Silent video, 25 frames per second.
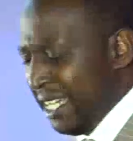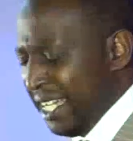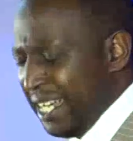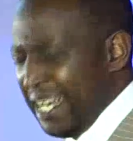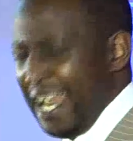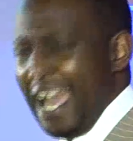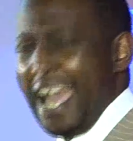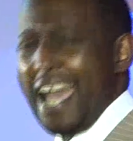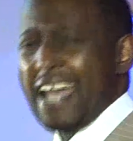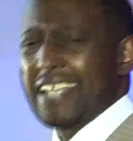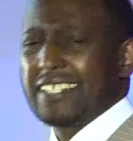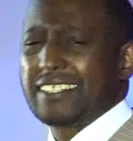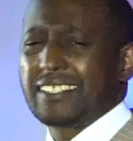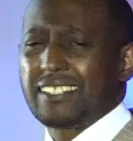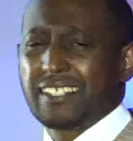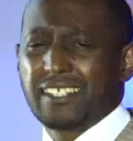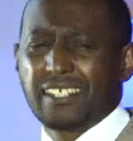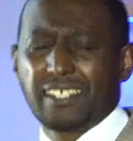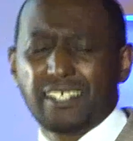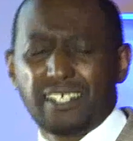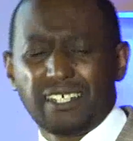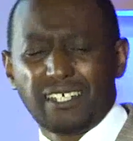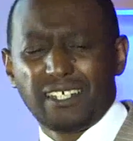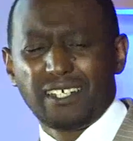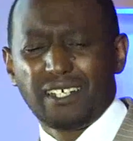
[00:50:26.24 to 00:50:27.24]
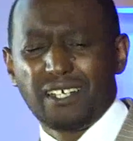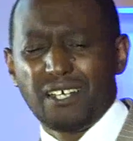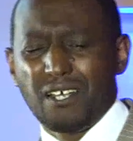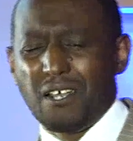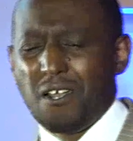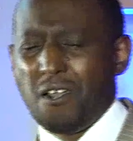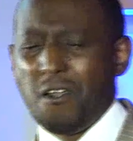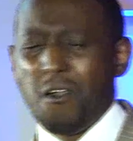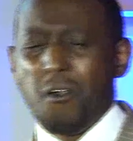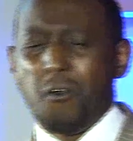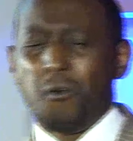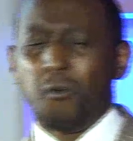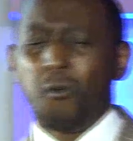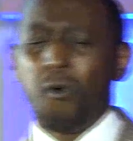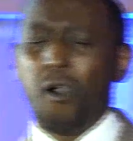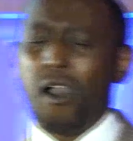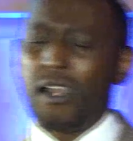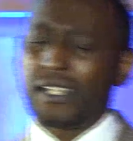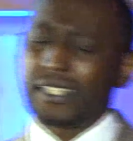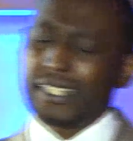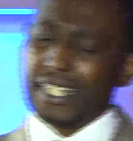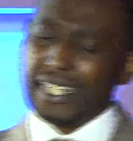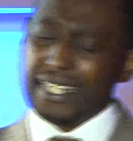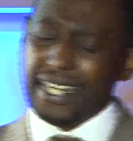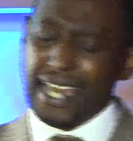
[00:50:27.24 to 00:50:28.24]
and ask,
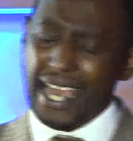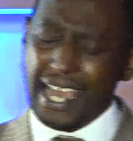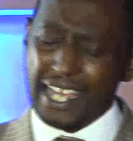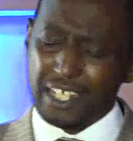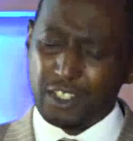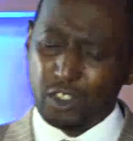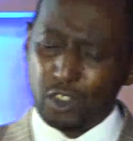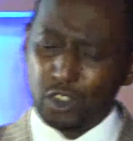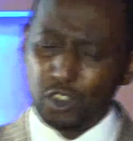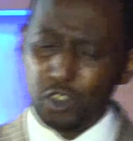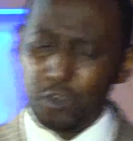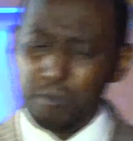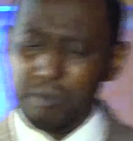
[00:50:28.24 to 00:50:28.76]
What can I do